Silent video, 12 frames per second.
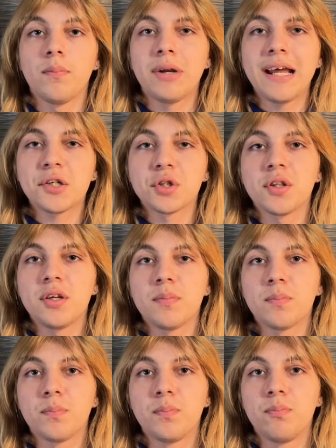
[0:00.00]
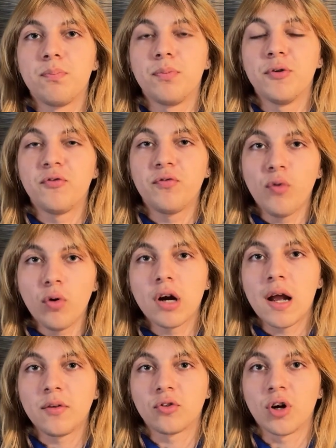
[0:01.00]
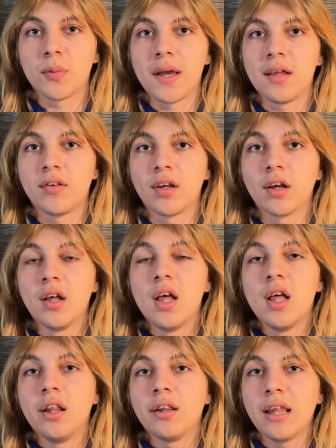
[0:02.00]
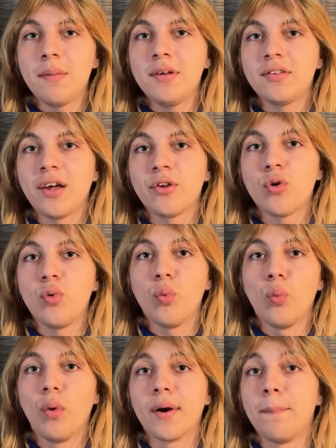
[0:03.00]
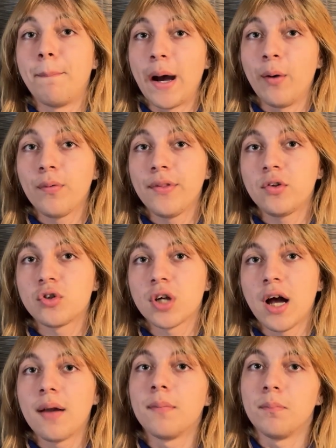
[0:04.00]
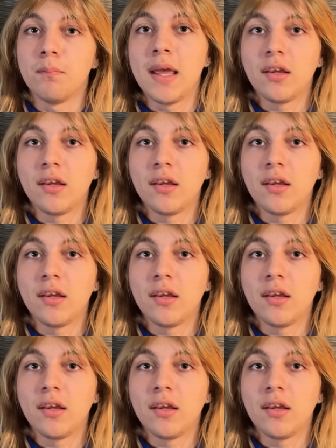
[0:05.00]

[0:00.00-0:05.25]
But actually, before I start painting, let me tell you what about this shot makes